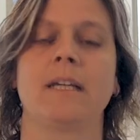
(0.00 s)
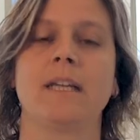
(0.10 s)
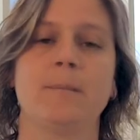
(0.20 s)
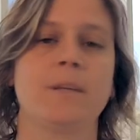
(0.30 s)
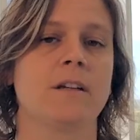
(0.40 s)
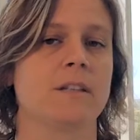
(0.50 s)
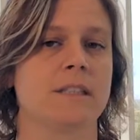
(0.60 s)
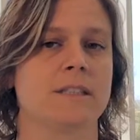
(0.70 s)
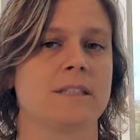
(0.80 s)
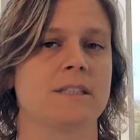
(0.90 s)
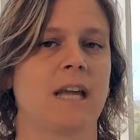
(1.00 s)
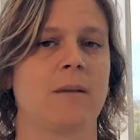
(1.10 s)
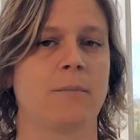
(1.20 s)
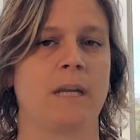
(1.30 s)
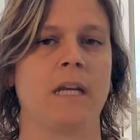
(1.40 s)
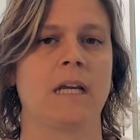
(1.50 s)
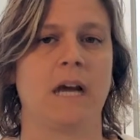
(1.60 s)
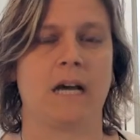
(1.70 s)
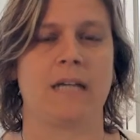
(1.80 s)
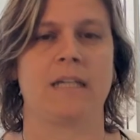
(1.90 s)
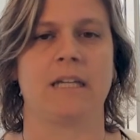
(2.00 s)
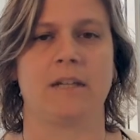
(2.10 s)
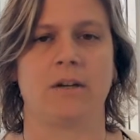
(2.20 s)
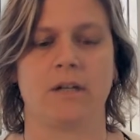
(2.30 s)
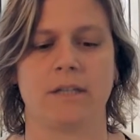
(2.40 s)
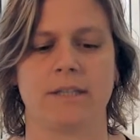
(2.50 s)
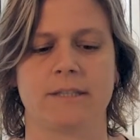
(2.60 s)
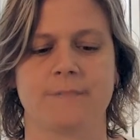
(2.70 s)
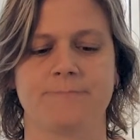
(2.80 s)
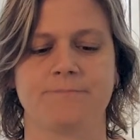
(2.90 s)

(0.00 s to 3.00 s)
keeping their distance, and being kind and honest.